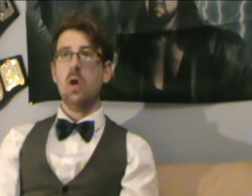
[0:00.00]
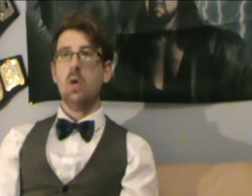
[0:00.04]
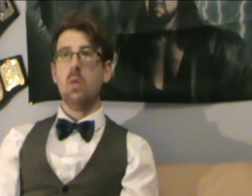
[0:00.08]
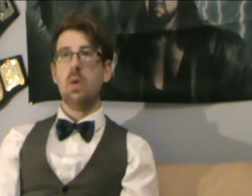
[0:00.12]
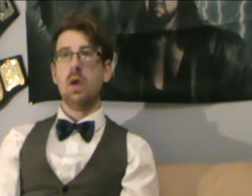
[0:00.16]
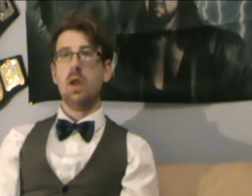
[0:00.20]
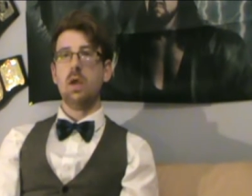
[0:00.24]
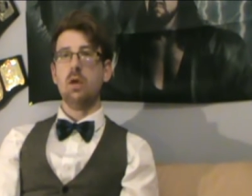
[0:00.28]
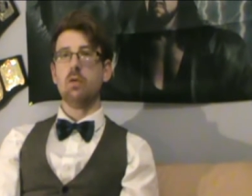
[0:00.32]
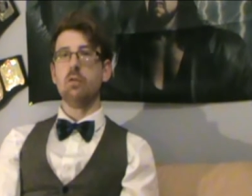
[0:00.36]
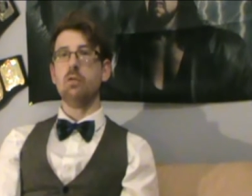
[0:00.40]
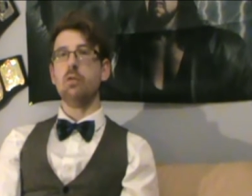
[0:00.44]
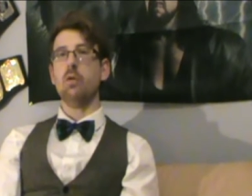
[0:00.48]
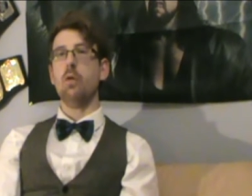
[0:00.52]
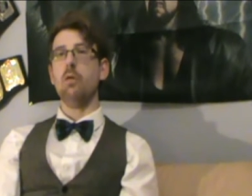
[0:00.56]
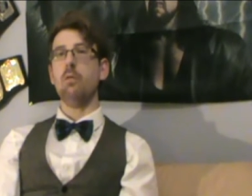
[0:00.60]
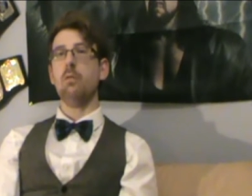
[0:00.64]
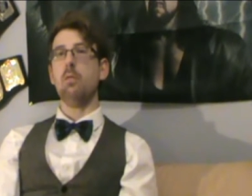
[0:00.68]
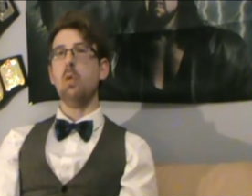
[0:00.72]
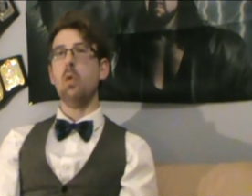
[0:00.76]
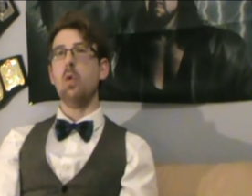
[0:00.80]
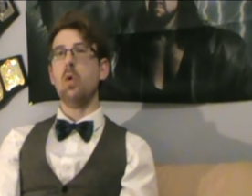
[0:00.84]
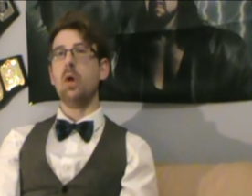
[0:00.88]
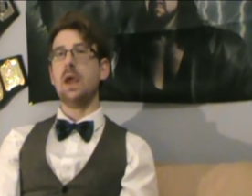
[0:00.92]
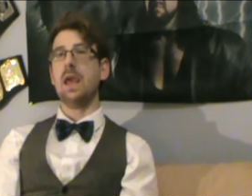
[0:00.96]
where you're sort
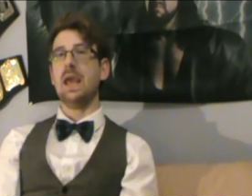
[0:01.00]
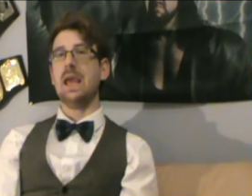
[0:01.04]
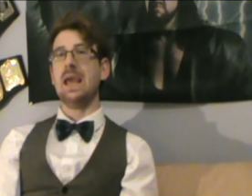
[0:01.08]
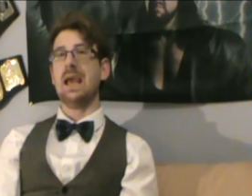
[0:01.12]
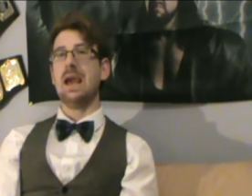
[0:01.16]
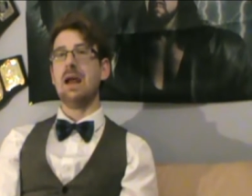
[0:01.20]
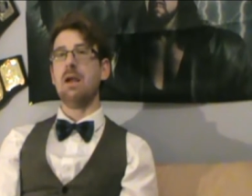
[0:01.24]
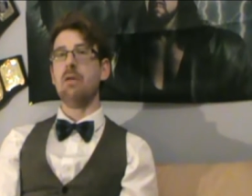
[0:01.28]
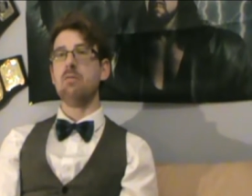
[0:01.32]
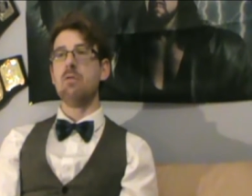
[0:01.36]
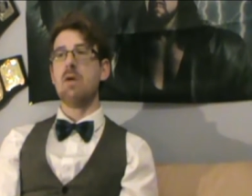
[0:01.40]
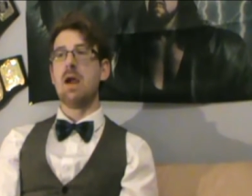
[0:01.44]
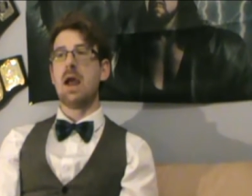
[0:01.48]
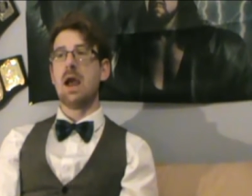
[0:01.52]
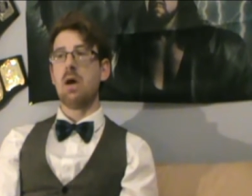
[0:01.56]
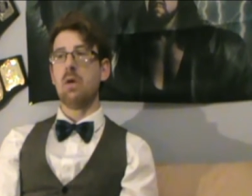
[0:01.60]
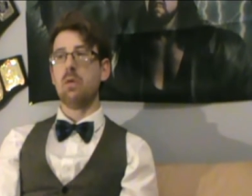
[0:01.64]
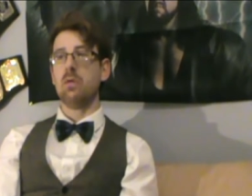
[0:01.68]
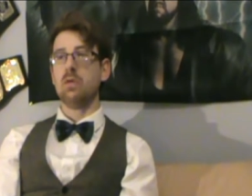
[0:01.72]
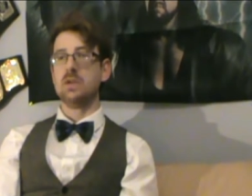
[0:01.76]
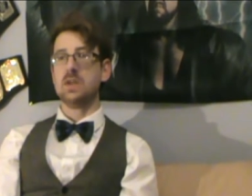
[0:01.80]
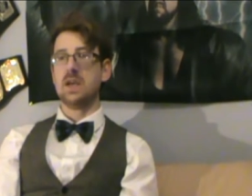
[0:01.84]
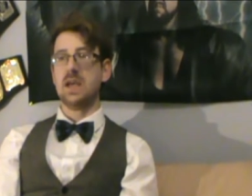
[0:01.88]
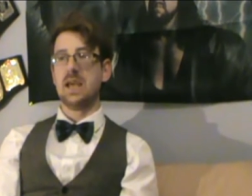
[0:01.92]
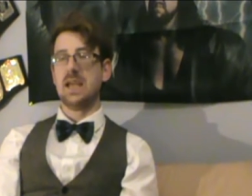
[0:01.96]
of walking
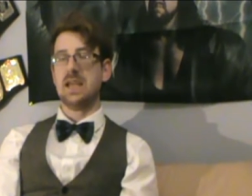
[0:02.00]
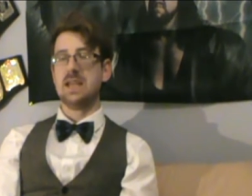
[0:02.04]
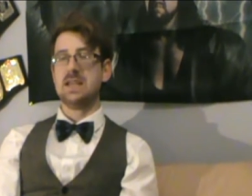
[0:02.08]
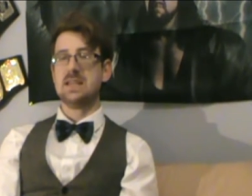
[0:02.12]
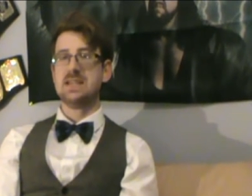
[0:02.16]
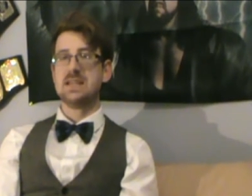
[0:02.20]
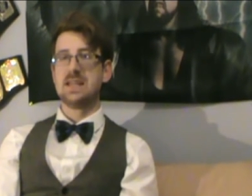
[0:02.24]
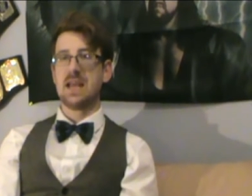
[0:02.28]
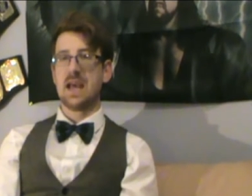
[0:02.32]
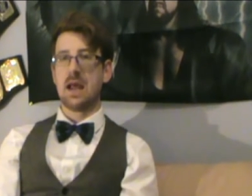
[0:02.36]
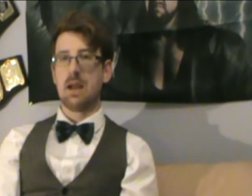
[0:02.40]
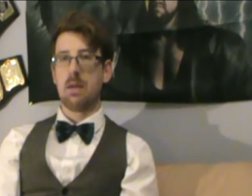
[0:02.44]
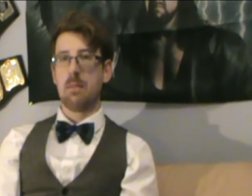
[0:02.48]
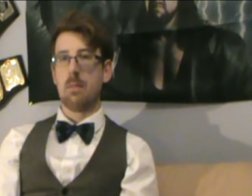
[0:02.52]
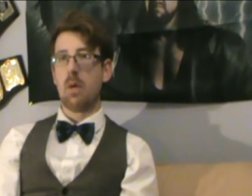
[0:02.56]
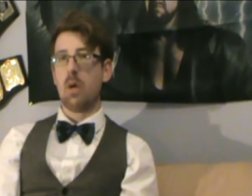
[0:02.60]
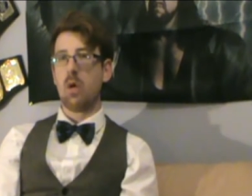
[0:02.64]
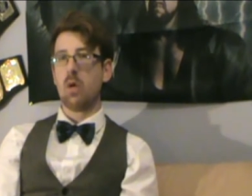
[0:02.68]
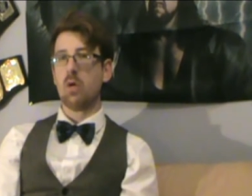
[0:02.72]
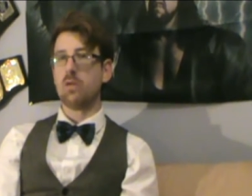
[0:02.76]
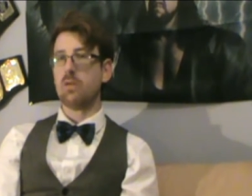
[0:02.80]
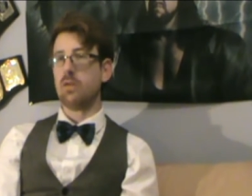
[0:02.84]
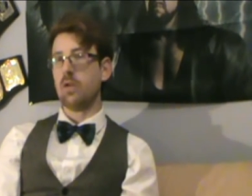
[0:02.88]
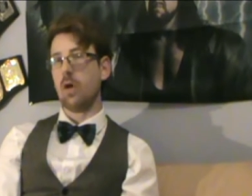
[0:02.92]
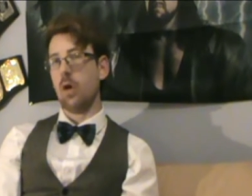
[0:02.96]
around a
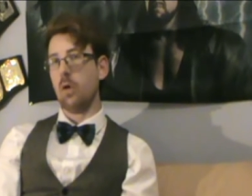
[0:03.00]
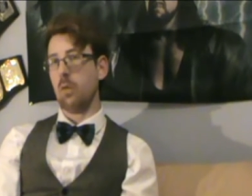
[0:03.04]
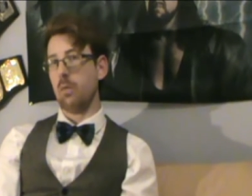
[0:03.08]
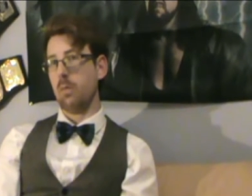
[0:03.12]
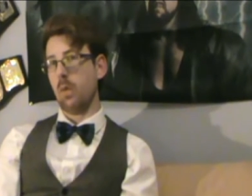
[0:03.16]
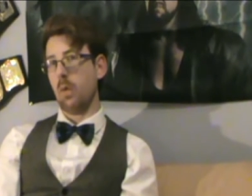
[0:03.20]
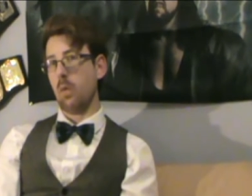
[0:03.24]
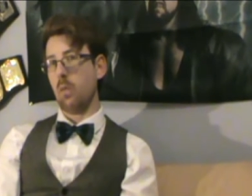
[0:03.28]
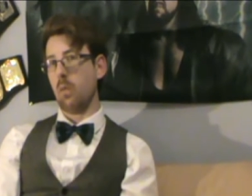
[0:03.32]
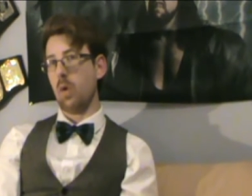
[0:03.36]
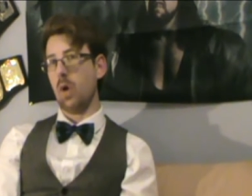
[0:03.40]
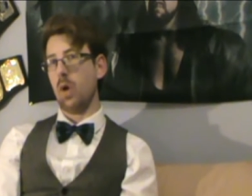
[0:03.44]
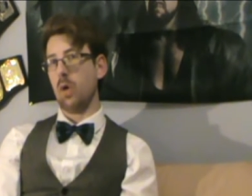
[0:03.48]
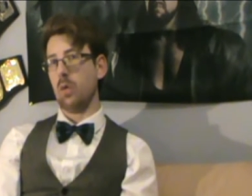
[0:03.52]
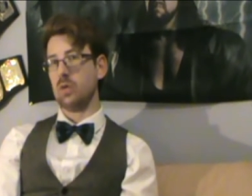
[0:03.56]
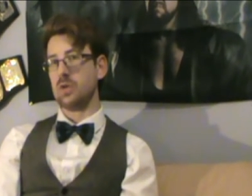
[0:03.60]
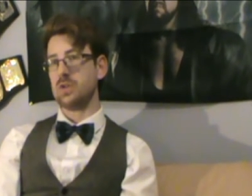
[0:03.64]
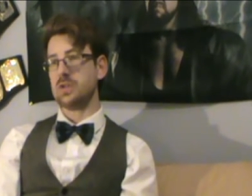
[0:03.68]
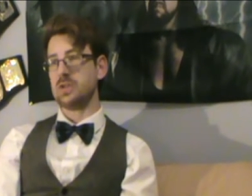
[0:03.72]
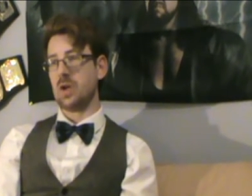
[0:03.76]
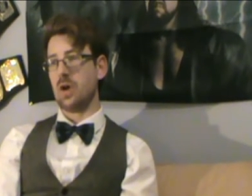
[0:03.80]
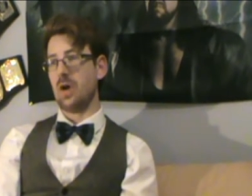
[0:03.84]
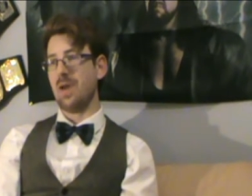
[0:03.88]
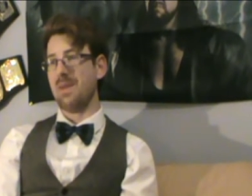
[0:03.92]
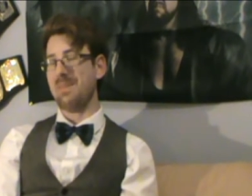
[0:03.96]
sandbox, open world
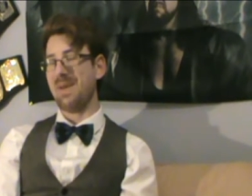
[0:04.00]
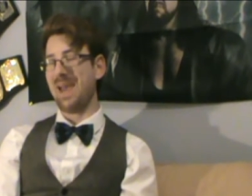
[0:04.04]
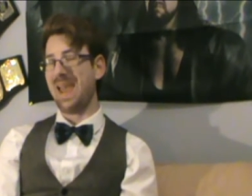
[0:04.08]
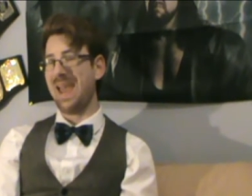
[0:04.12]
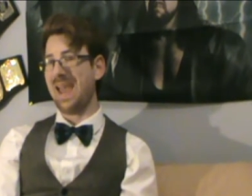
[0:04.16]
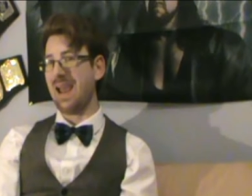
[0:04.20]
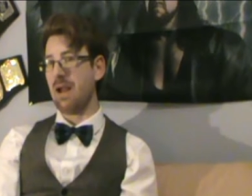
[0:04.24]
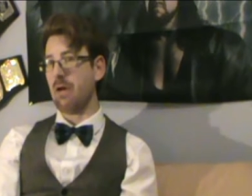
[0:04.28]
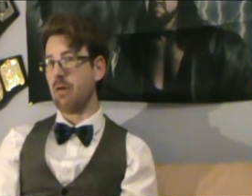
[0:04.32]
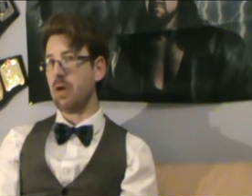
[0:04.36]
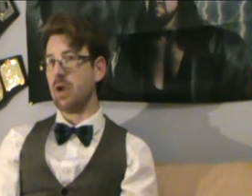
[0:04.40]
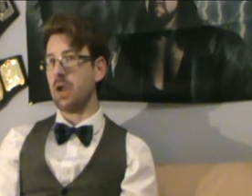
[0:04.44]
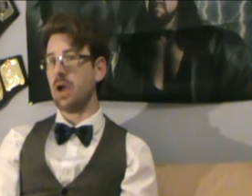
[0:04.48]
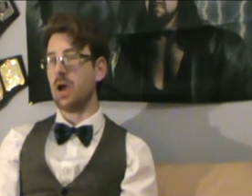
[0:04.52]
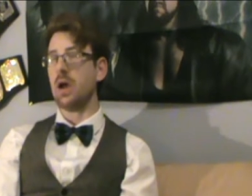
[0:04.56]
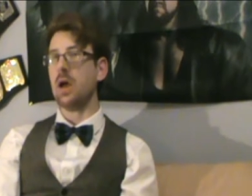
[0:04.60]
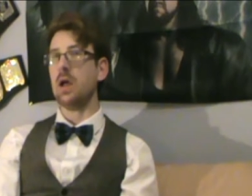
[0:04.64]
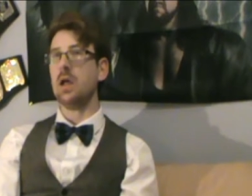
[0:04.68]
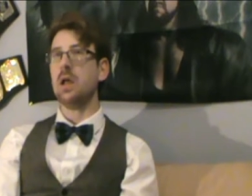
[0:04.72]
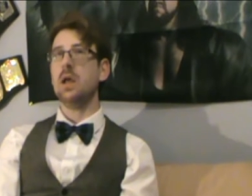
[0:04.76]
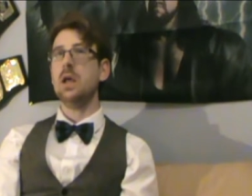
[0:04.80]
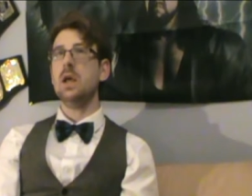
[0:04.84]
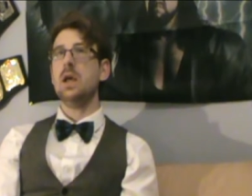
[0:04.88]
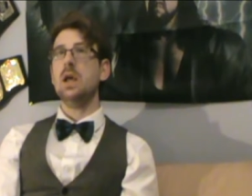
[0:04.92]
type area.